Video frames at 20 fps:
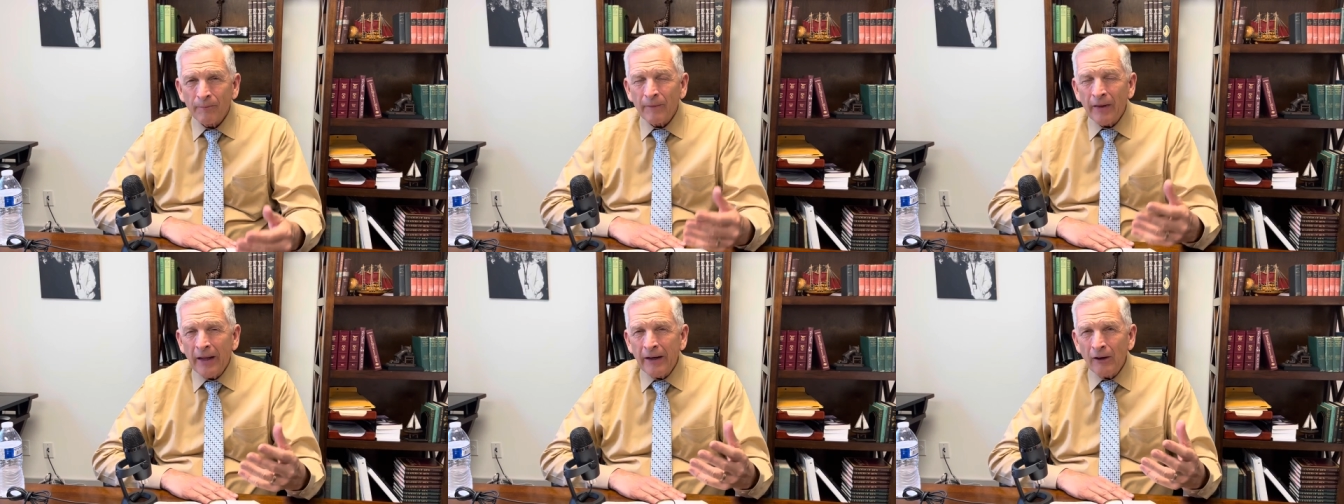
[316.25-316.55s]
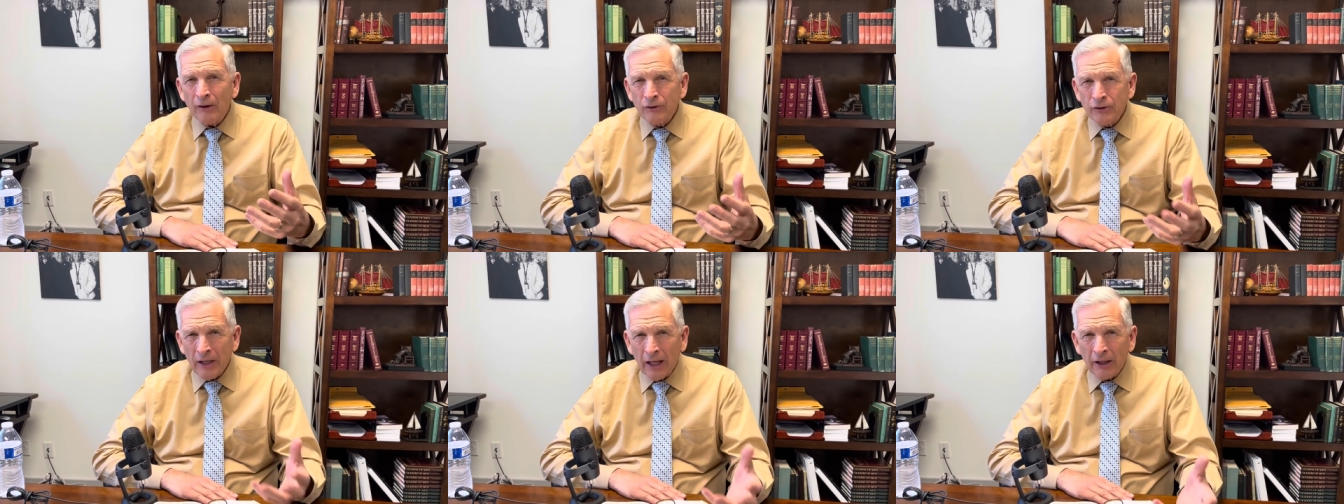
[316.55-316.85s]
and
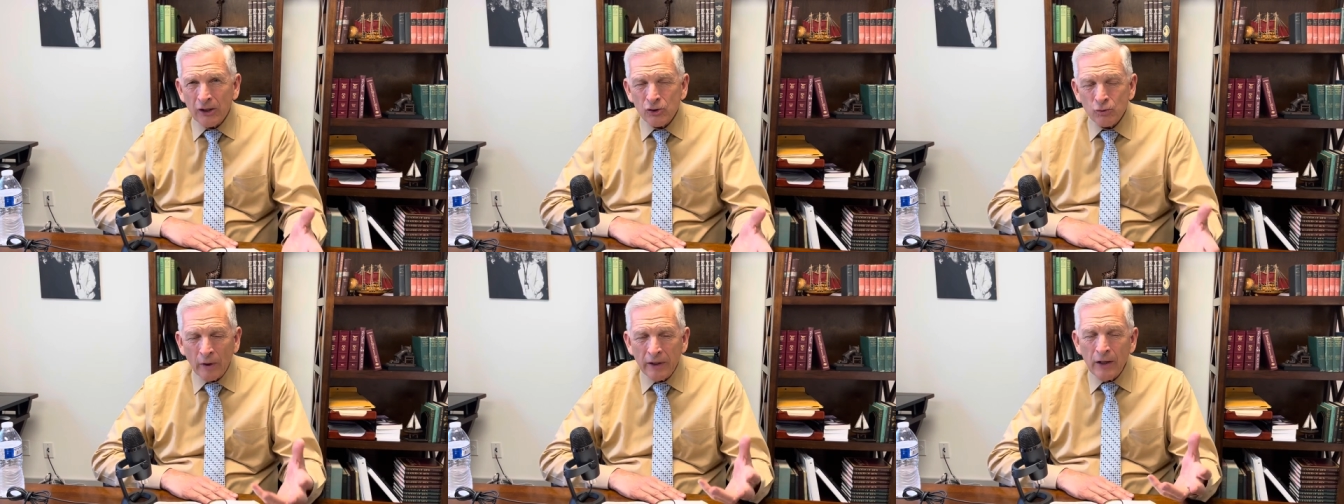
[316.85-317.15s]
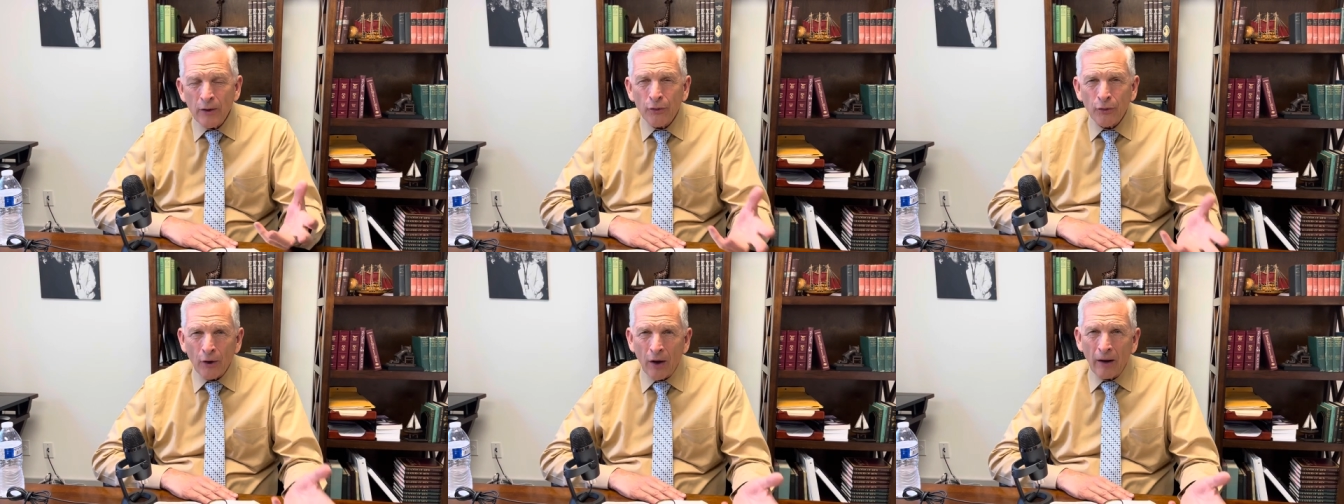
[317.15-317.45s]
he'll tell us what
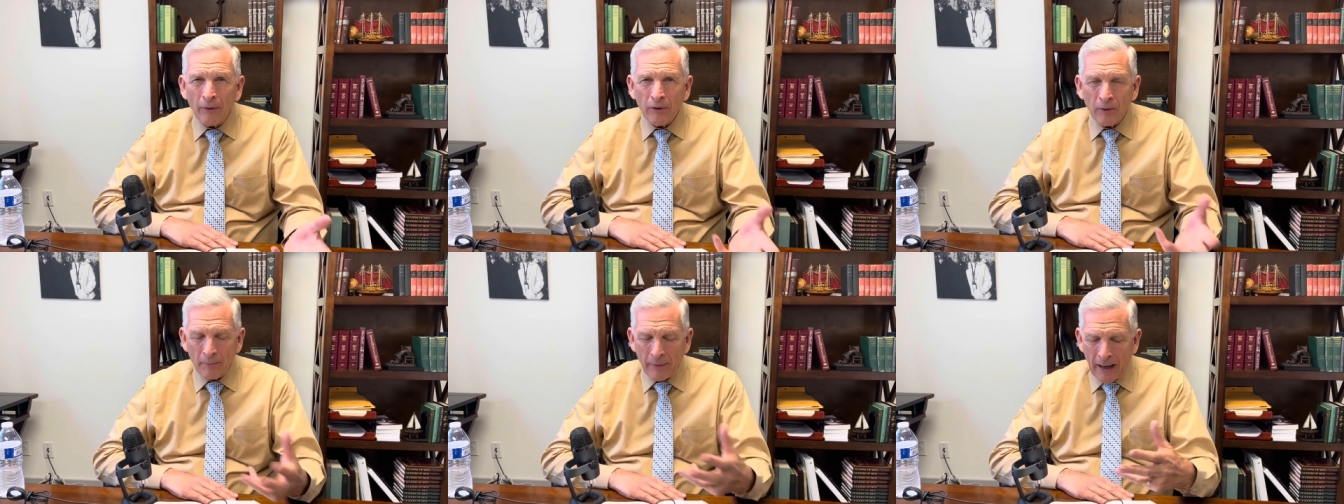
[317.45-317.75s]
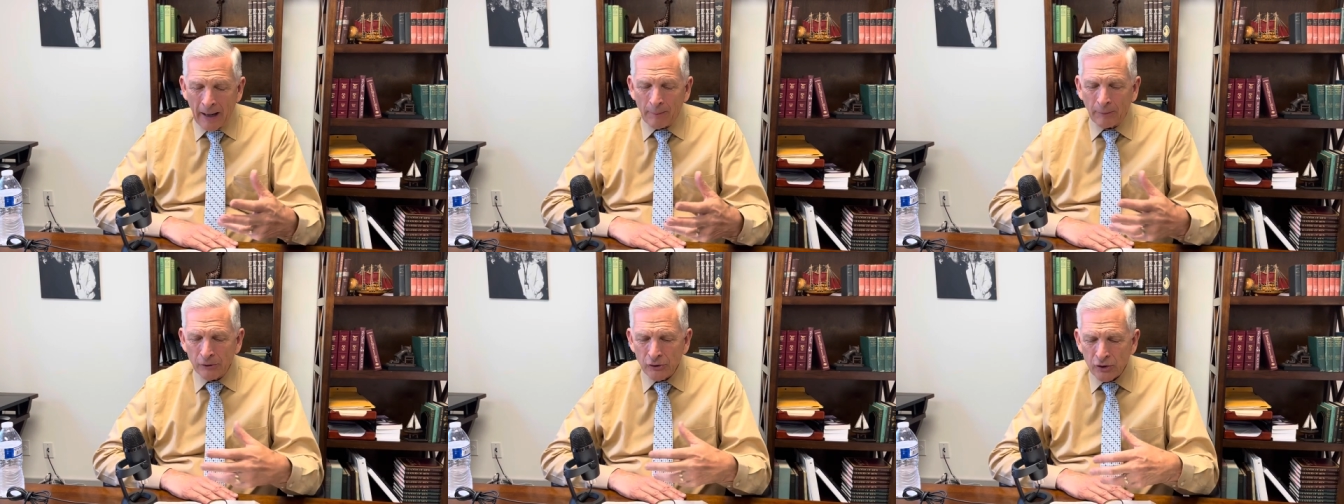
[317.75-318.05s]
he thought the
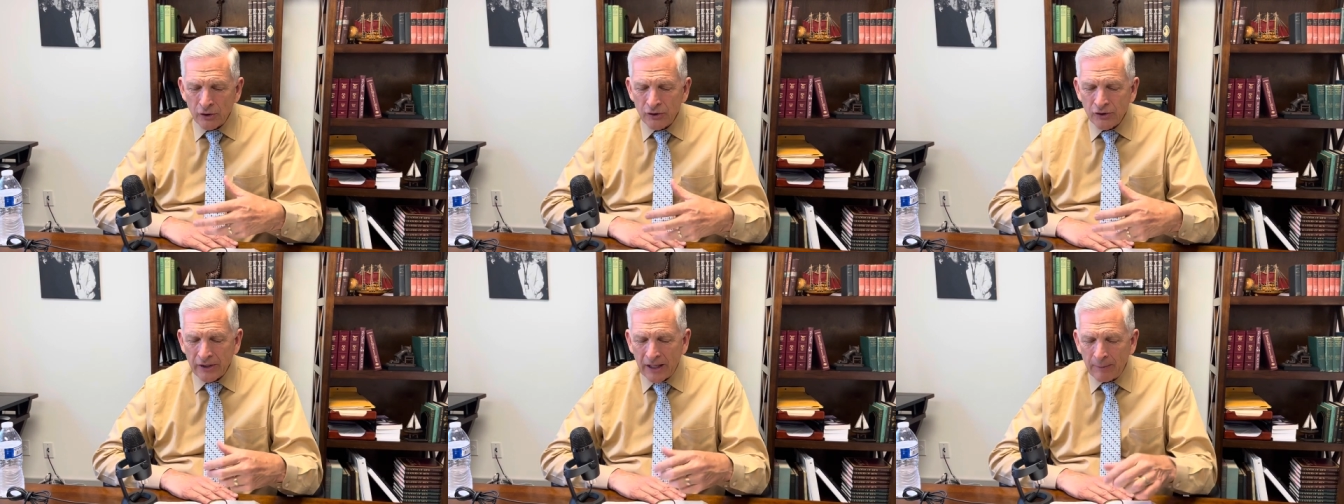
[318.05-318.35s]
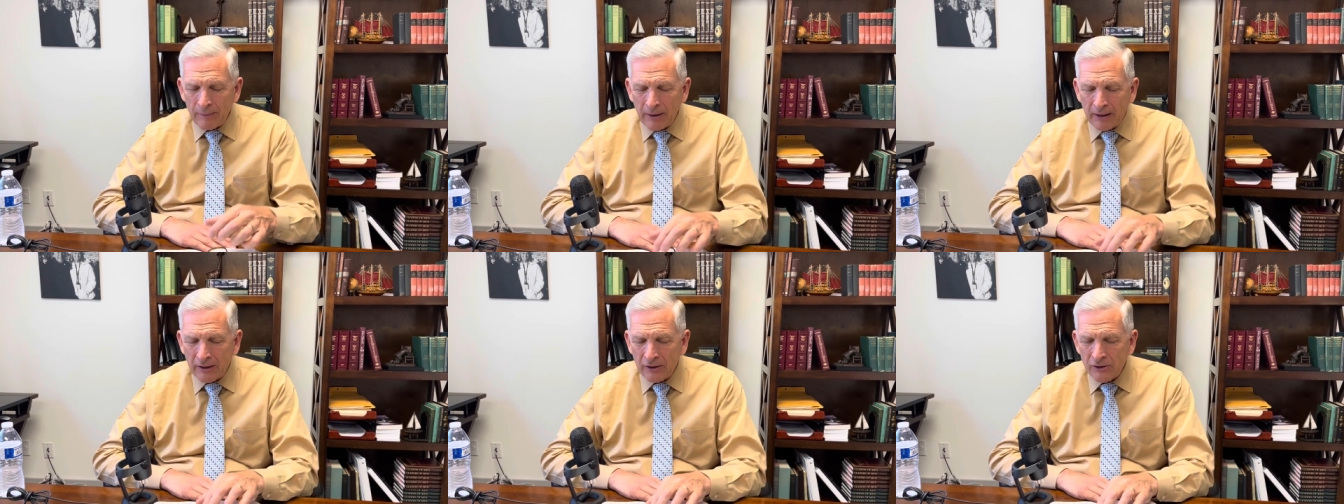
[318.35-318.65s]
Bible should say
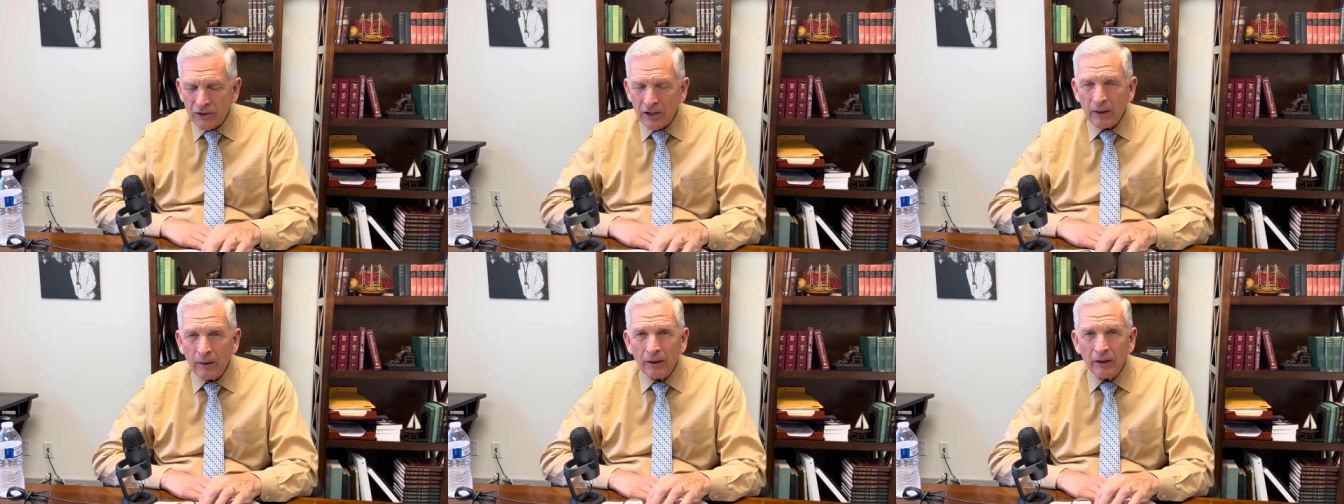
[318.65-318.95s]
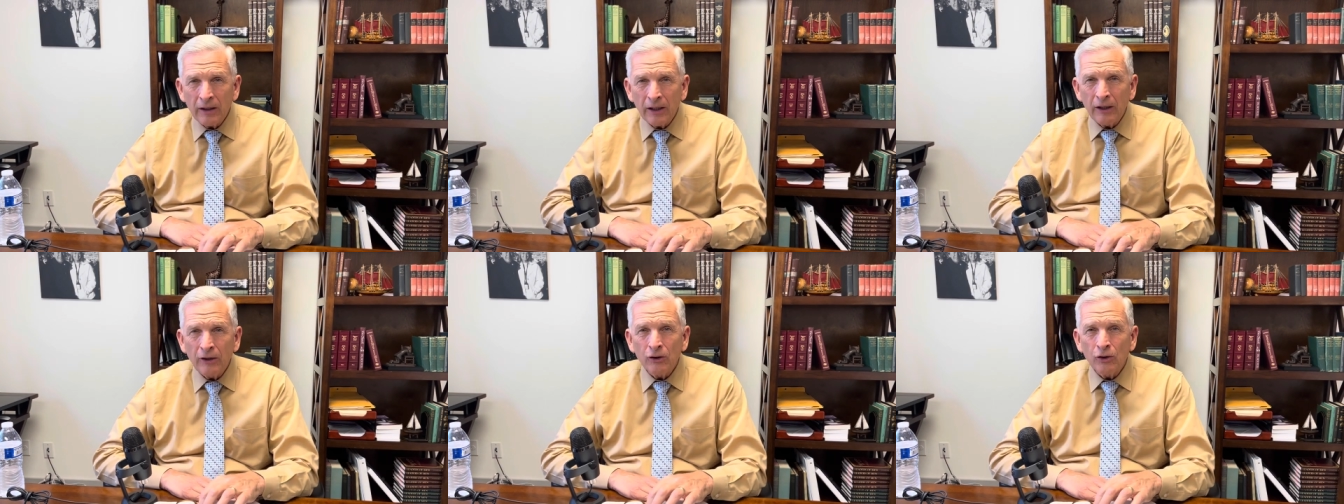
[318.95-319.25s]
because he,
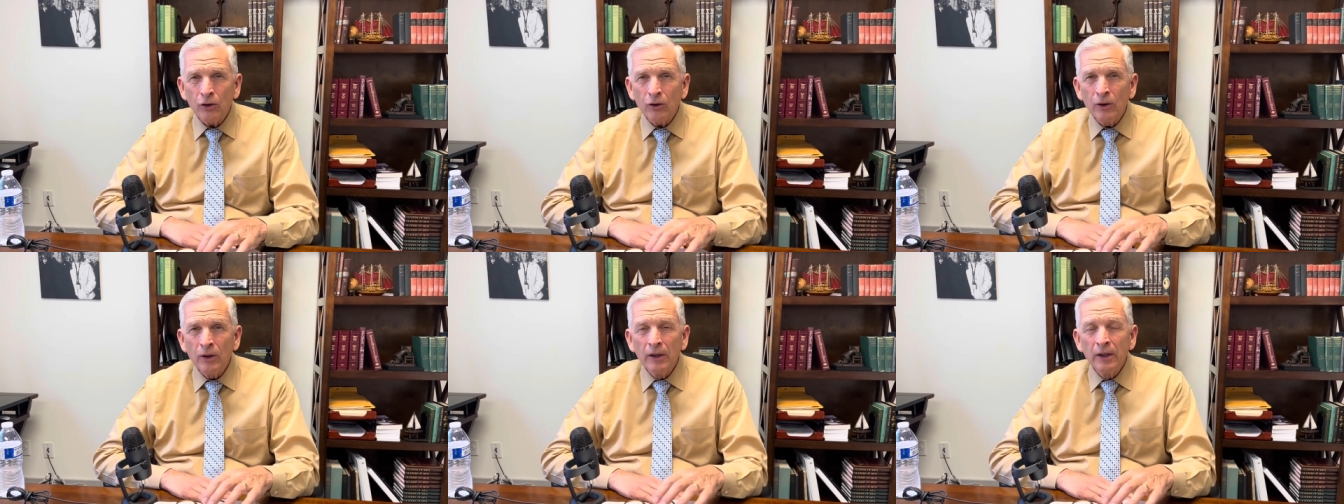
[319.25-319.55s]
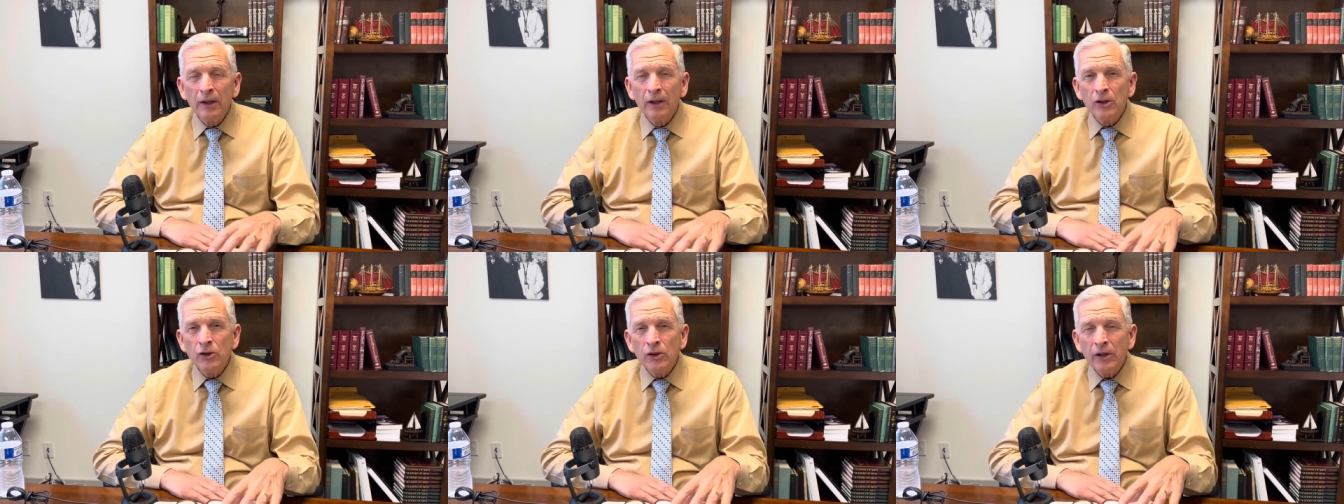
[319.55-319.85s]
he knew
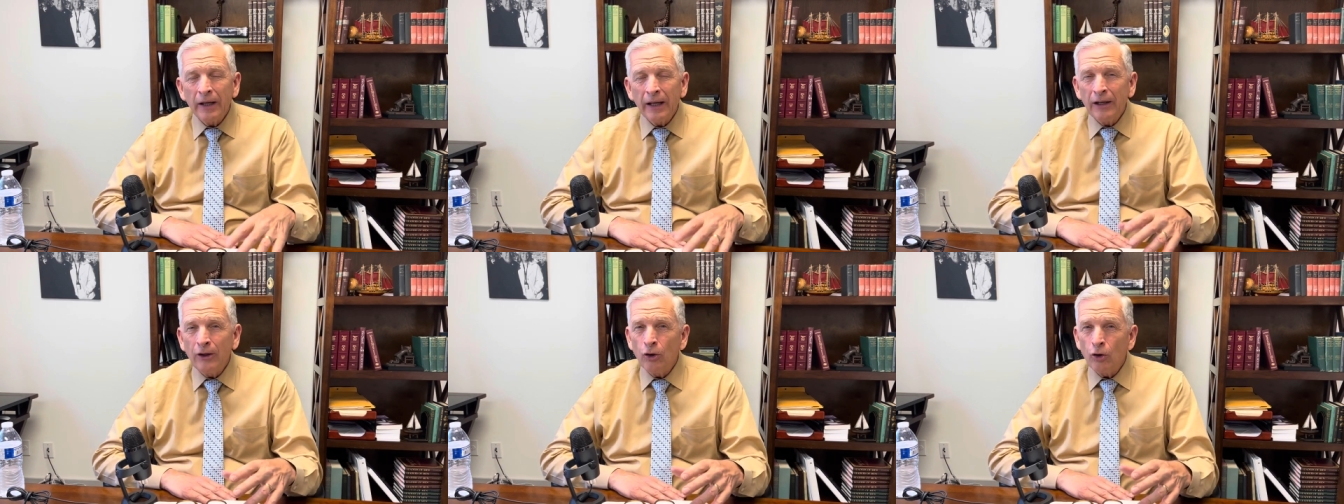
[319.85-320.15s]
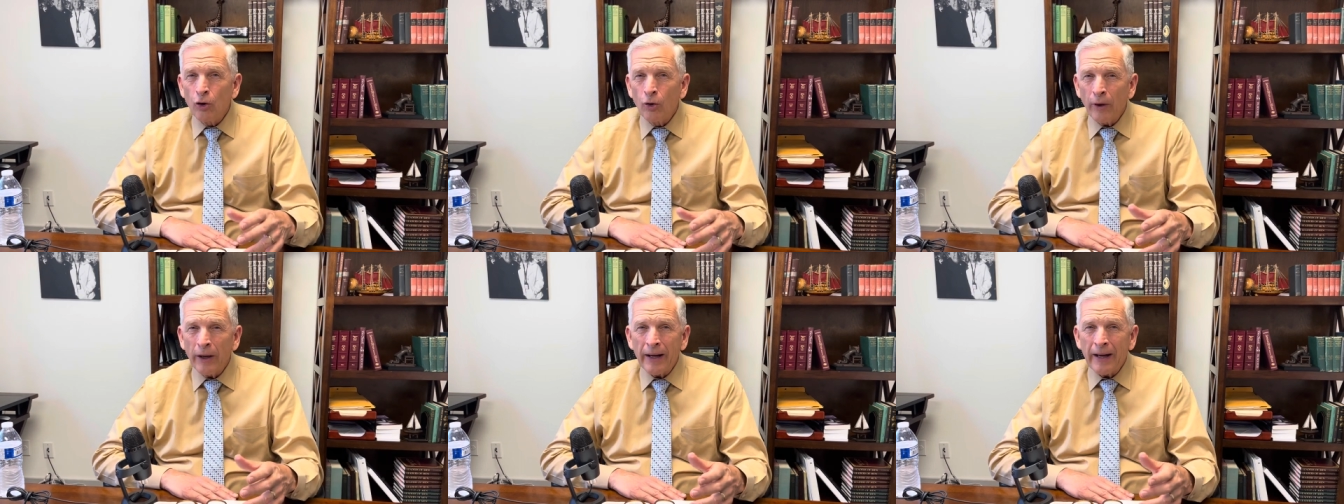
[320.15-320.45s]
he knew
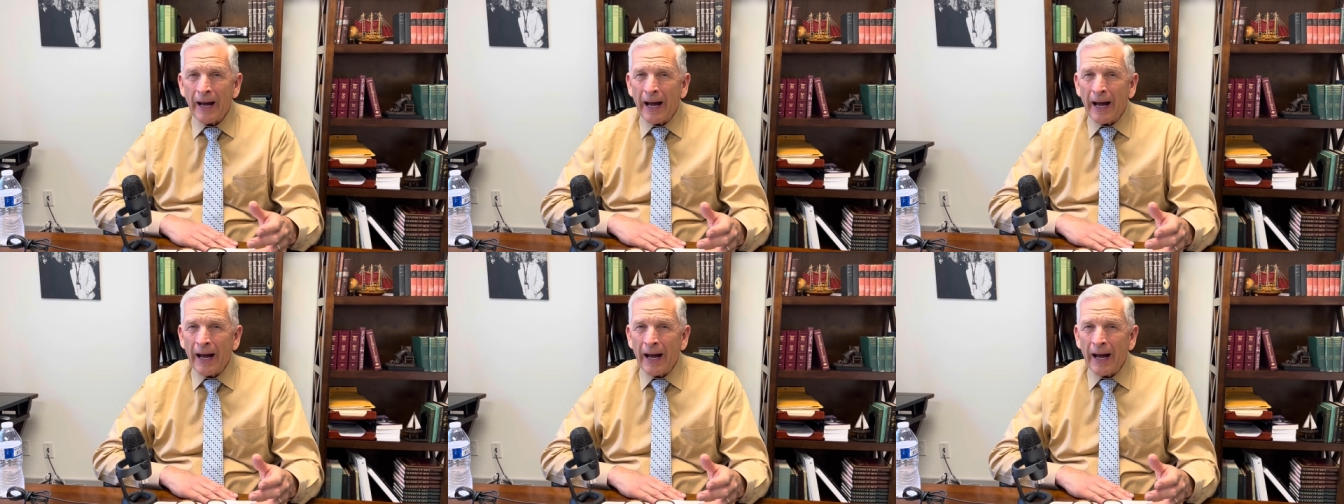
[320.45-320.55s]
Greek.